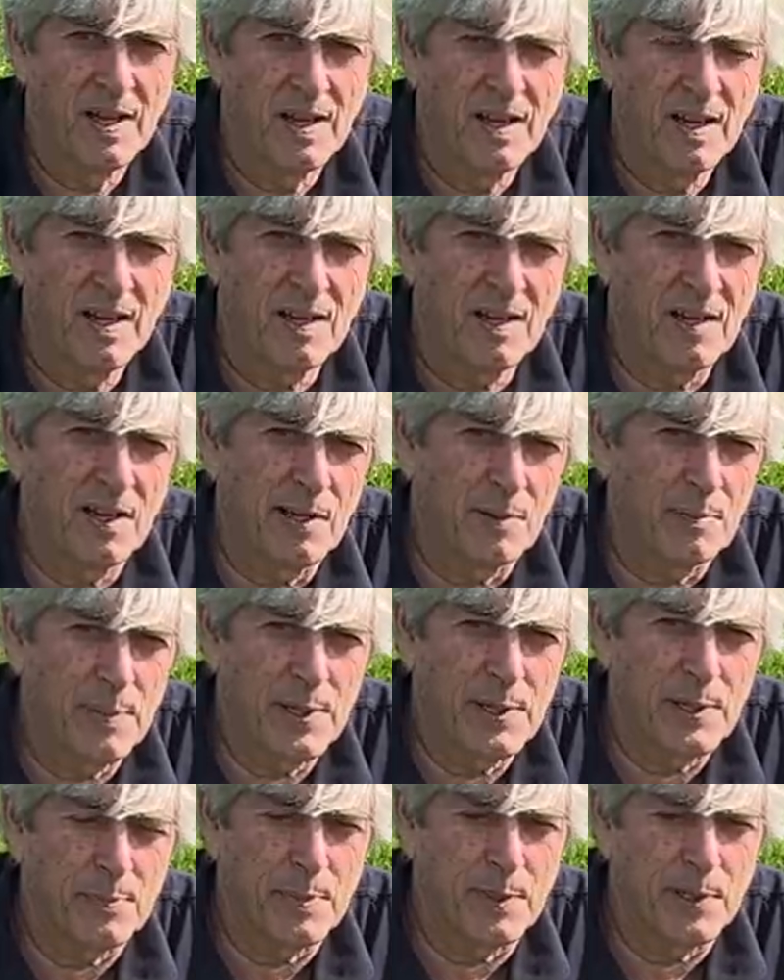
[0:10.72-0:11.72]
Hi, I'm
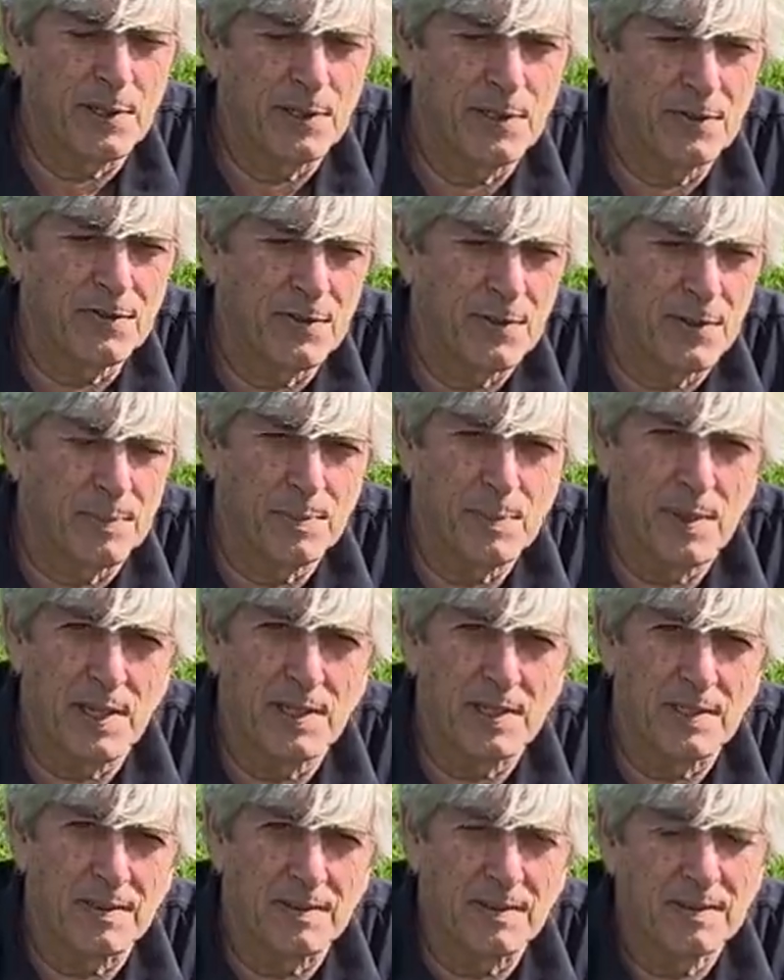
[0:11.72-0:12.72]
Peter Beale from
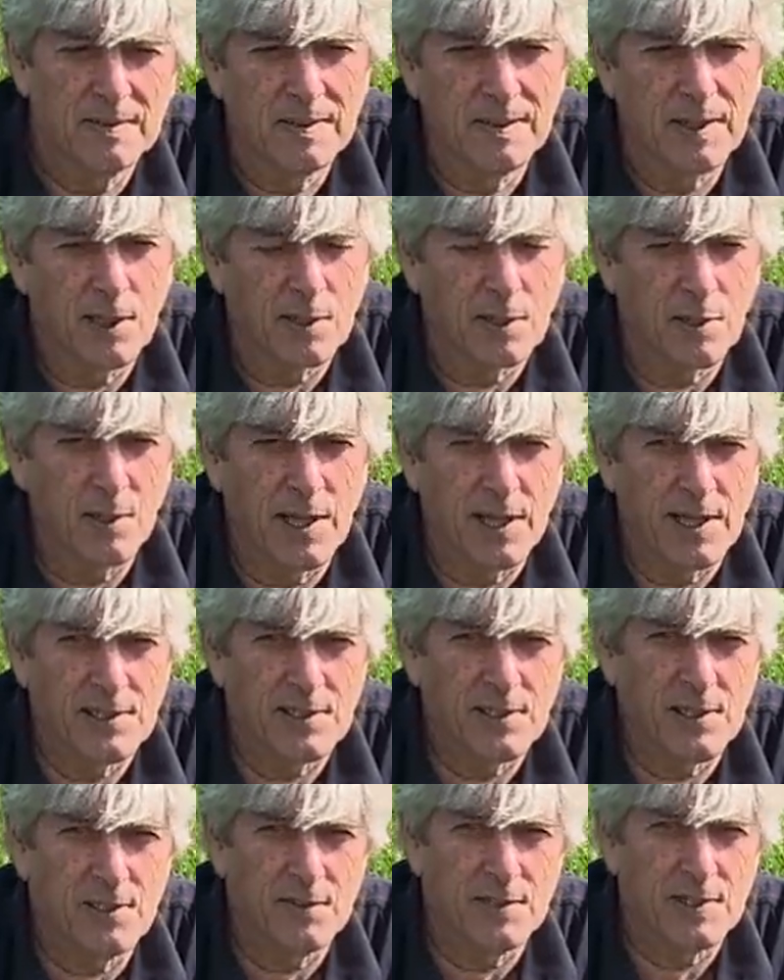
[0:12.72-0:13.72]
um, Local Land
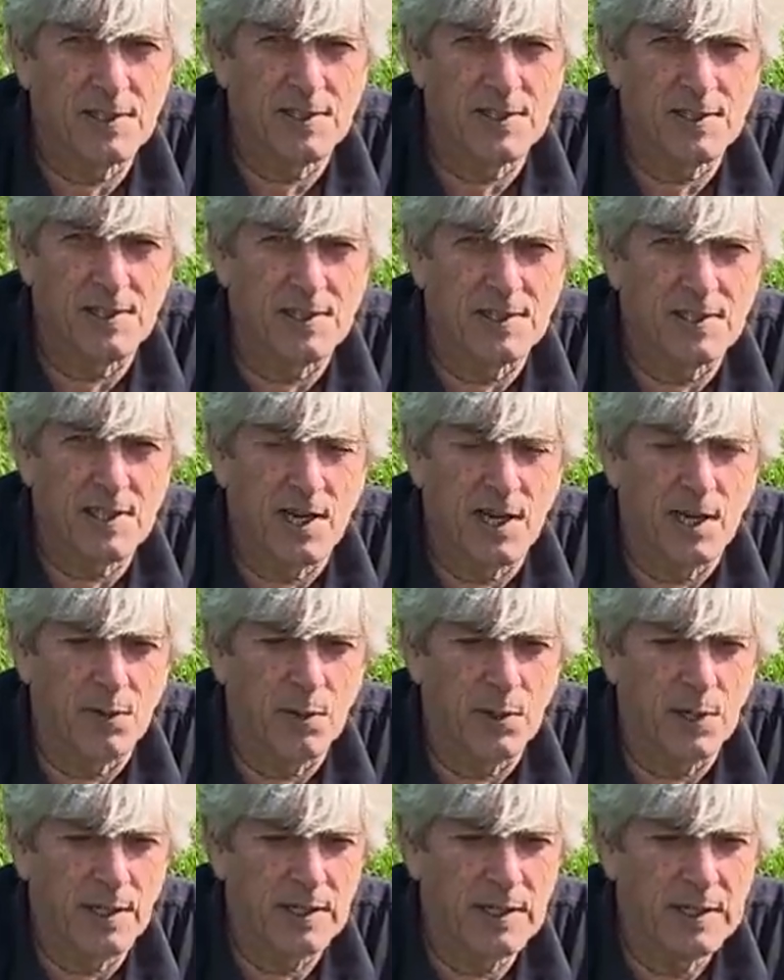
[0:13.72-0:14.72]
Services in
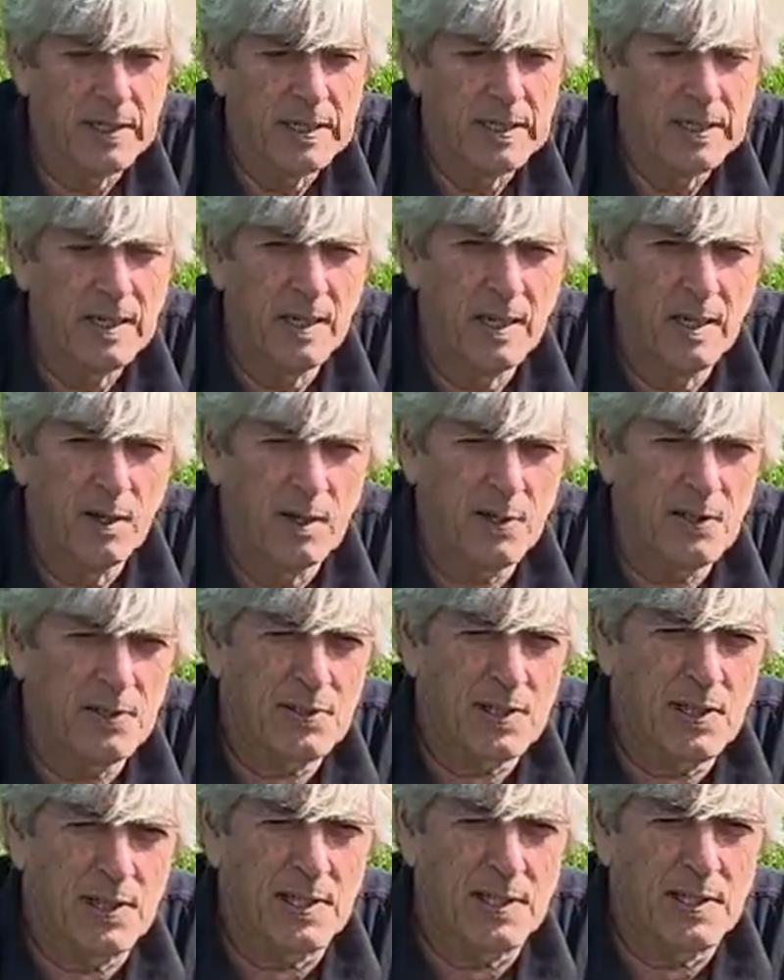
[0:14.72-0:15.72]
Taree.
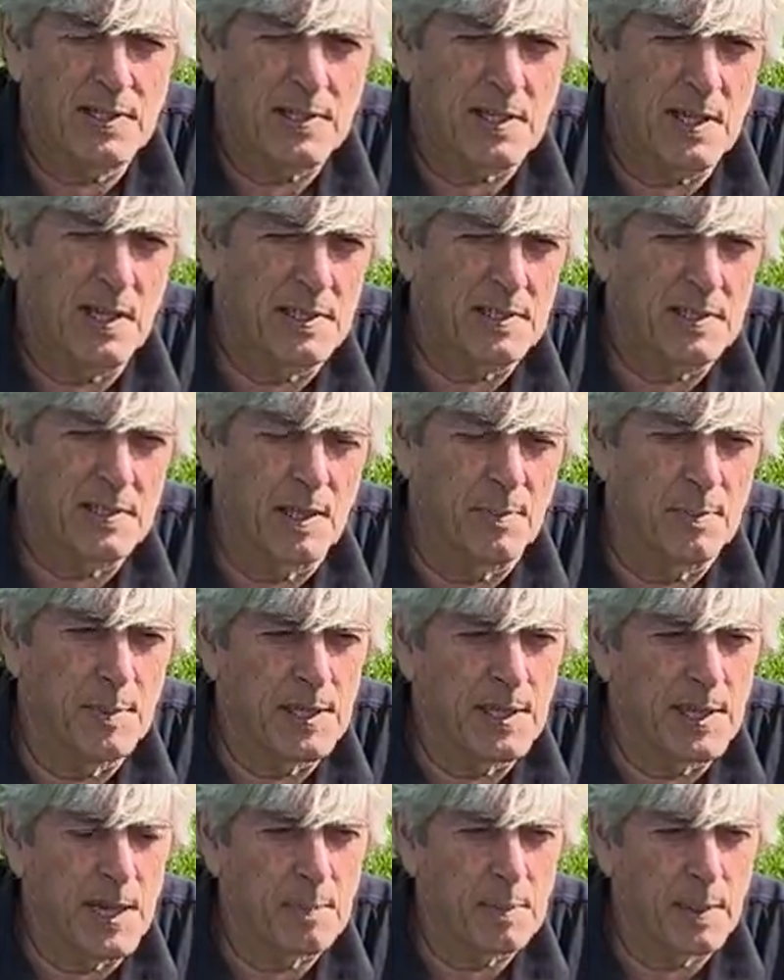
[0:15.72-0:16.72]
Just going to discuss some of
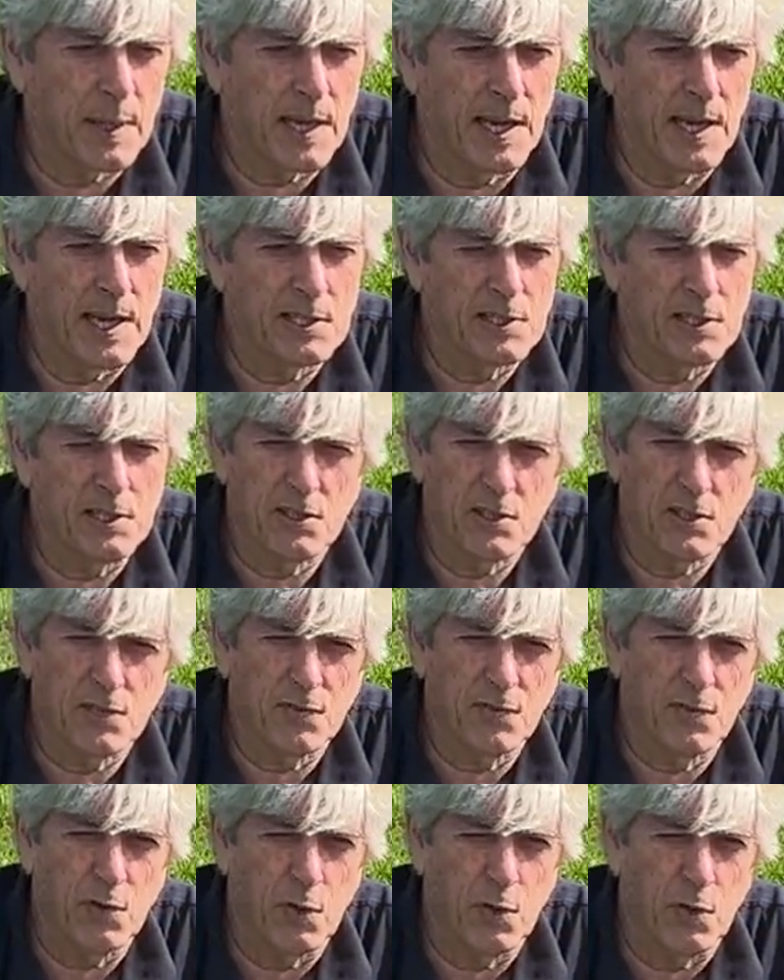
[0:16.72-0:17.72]
the applications
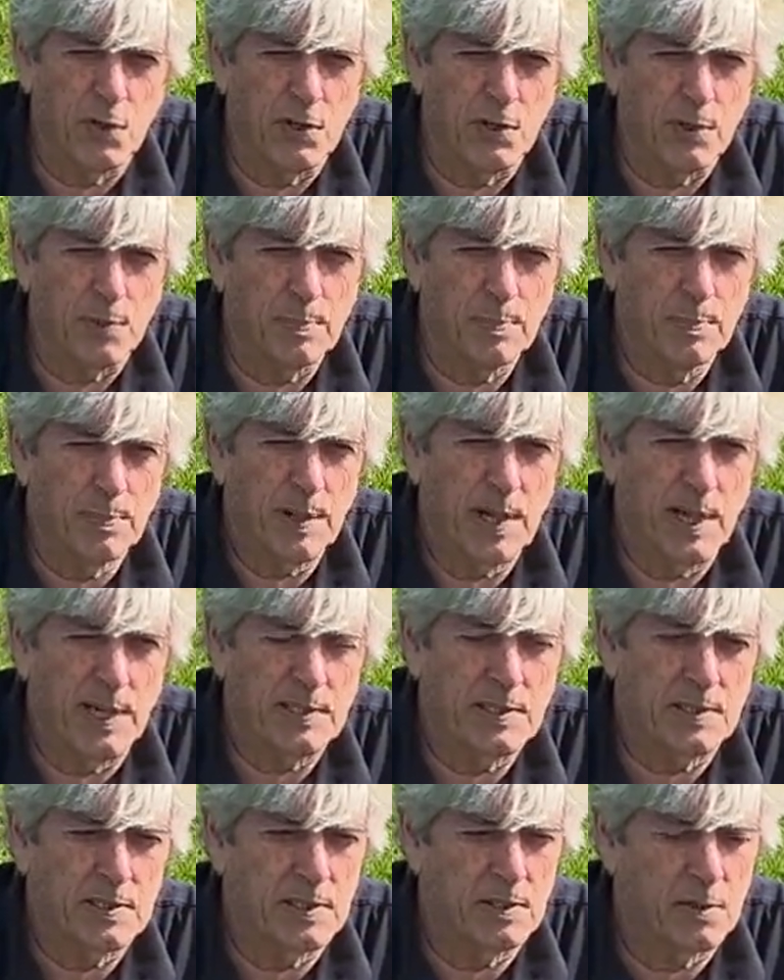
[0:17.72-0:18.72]
for the
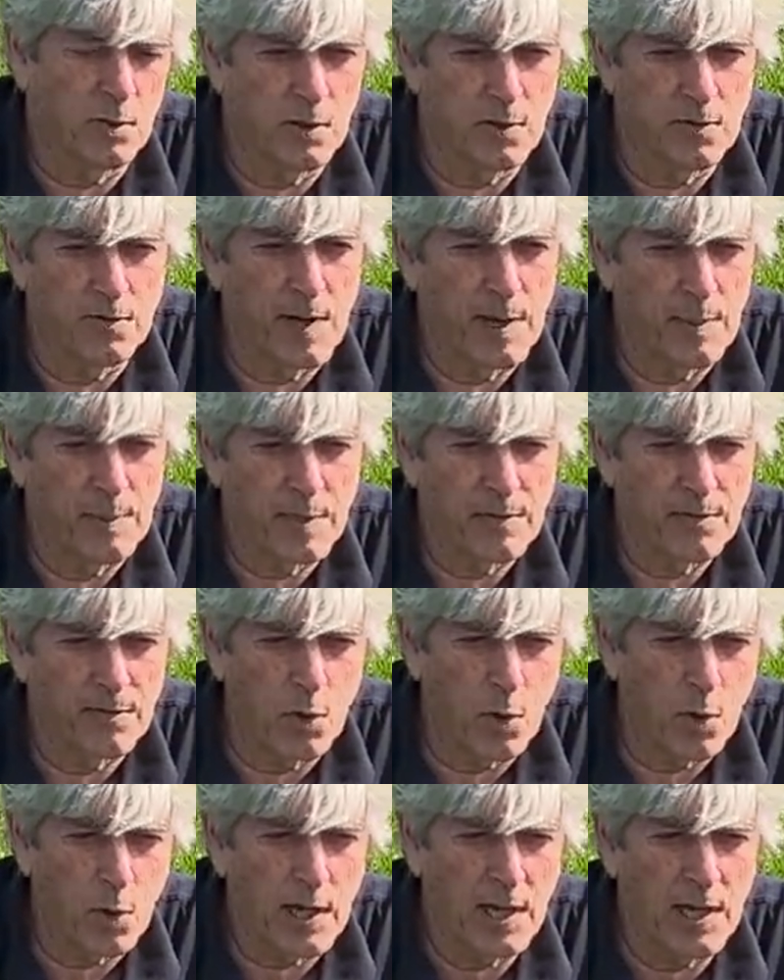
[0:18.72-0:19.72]
pasture or the Farming
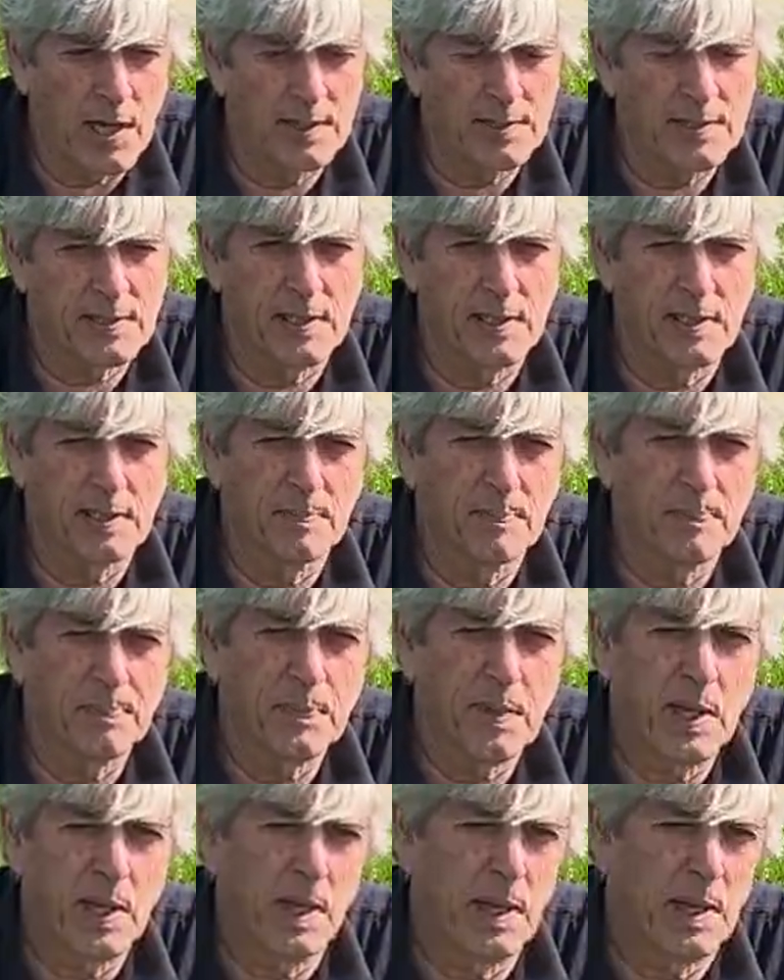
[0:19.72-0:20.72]
Forecaster
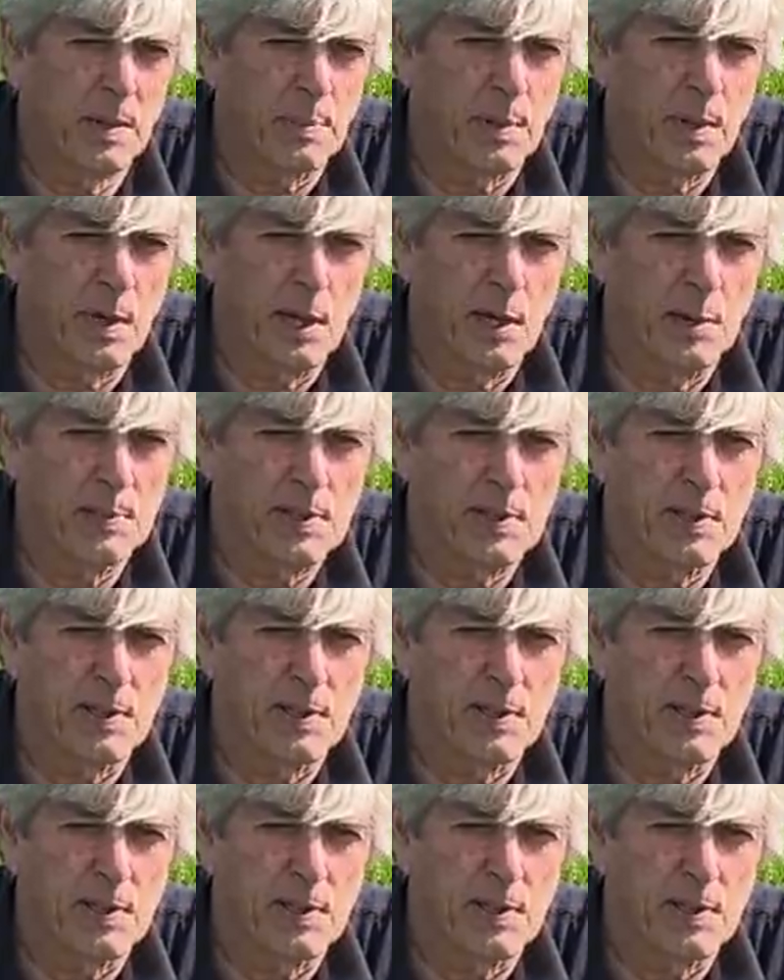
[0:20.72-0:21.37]
uh, probes that